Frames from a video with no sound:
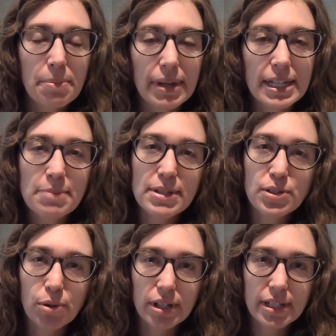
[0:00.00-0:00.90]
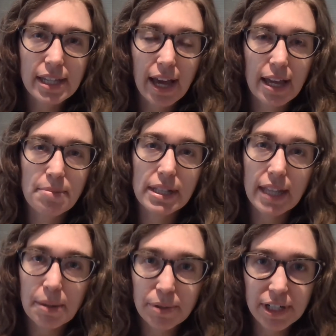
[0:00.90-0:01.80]
My name is Courtney. I am a
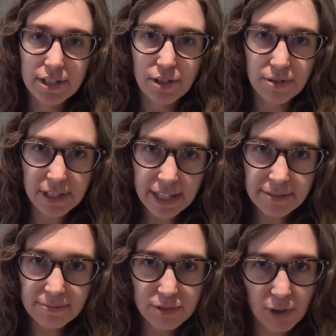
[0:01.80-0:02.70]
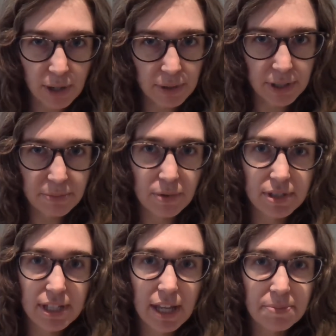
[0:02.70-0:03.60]
library associate, so I work
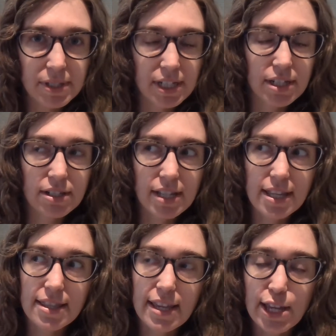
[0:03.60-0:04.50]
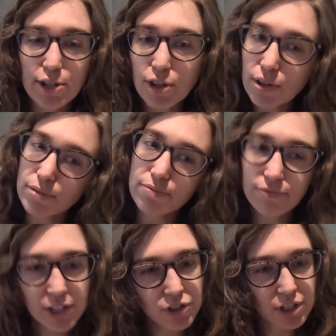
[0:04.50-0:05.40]
mostly upstairs in the adult
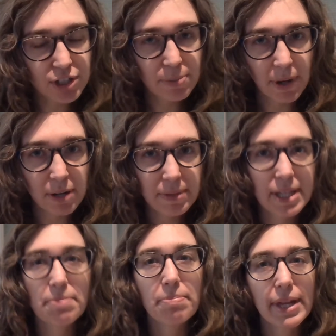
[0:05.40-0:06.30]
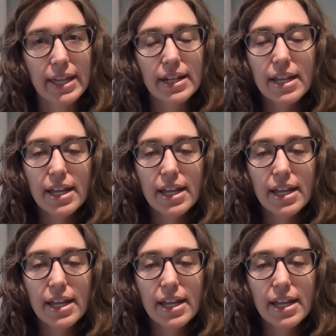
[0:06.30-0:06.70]
fiction department, but